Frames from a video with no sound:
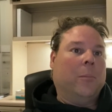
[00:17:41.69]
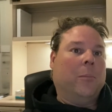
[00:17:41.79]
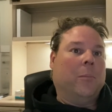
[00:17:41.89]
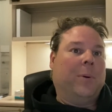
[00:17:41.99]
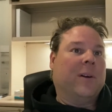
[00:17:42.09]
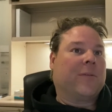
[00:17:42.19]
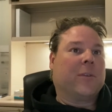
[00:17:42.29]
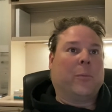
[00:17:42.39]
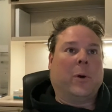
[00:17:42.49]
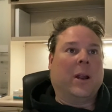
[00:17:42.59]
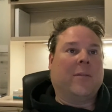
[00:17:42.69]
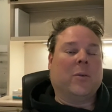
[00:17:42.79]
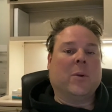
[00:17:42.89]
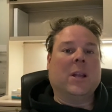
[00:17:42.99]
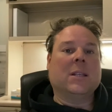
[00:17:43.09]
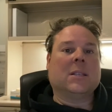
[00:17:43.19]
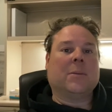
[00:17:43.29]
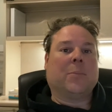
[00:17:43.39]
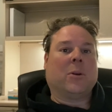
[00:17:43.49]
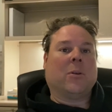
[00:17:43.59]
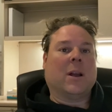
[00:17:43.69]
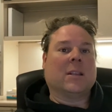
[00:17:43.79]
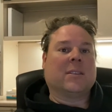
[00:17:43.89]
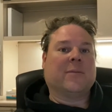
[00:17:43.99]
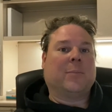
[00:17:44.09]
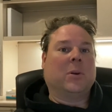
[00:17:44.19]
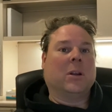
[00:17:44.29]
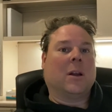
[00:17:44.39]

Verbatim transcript: But for whatever reason, Progressive put